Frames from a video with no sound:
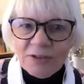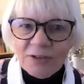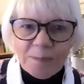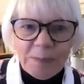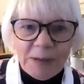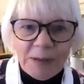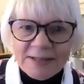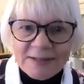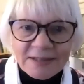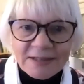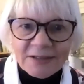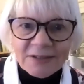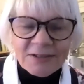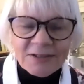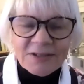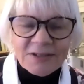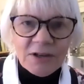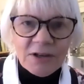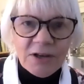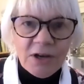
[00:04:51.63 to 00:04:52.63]
the
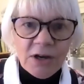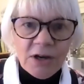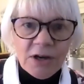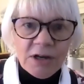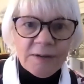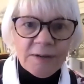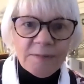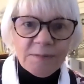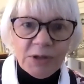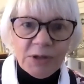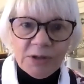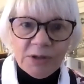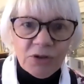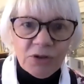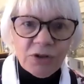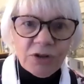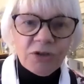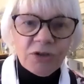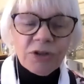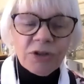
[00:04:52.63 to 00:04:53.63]
bicycles are,
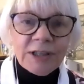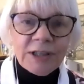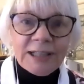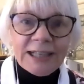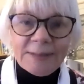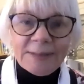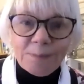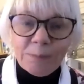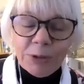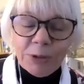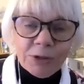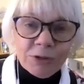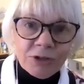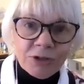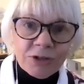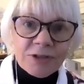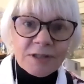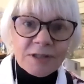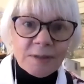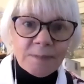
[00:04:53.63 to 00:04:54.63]
you can
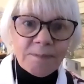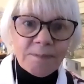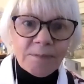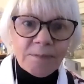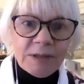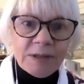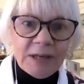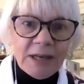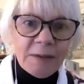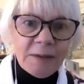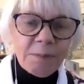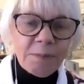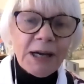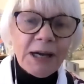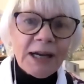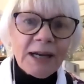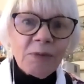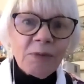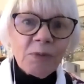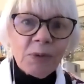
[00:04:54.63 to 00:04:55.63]
purchase them
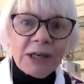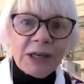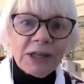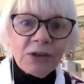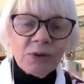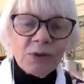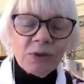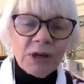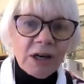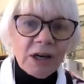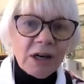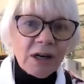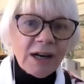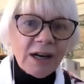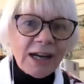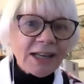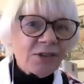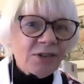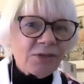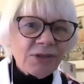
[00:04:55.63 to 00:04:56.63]
nearby where you
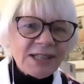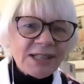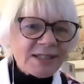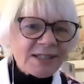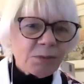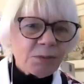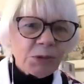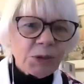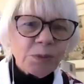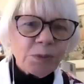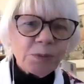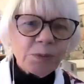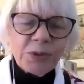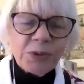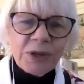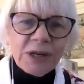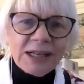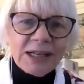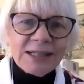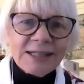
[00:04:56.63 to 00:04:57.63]
are at a reasonable
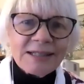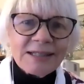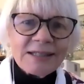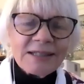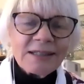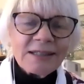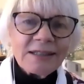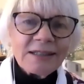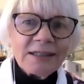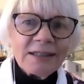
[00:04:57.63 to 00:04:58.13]
price?